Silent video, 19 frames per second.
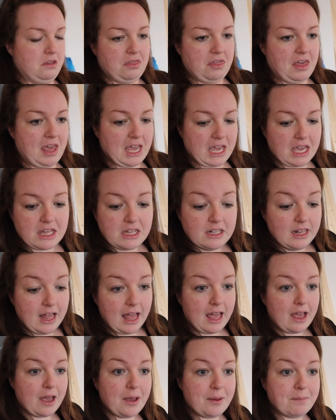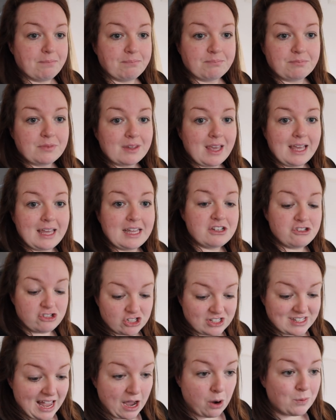thing um,
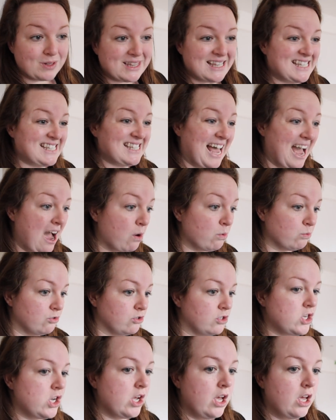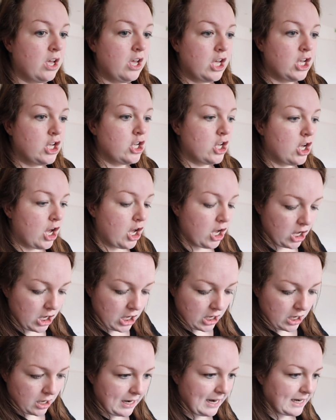just to help with the sound.
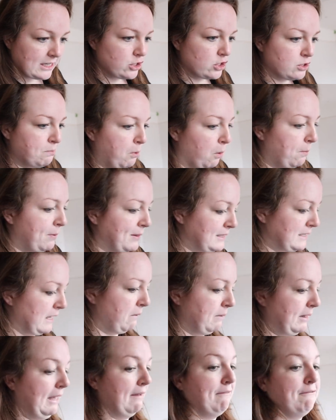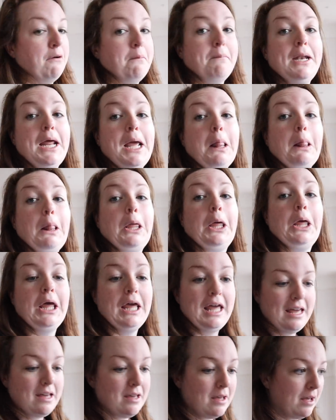Uh, let's just pop this down here for a minute.
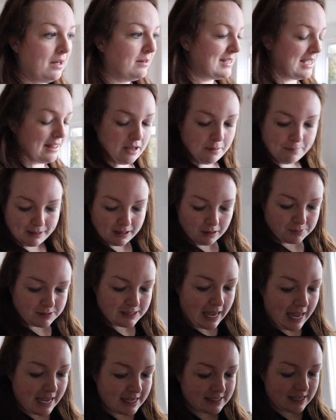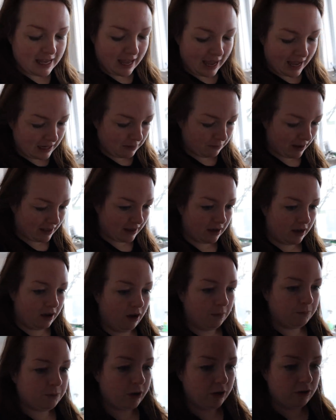Take that back upstairs. Anyway,
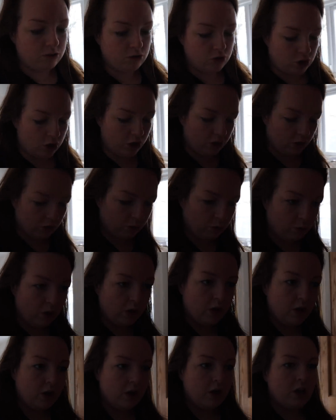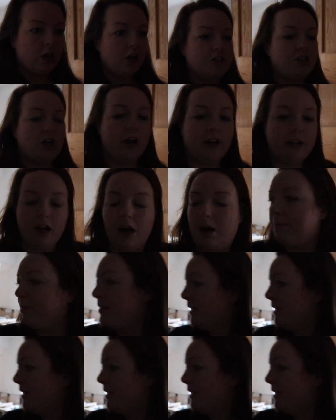I'm going to tidy up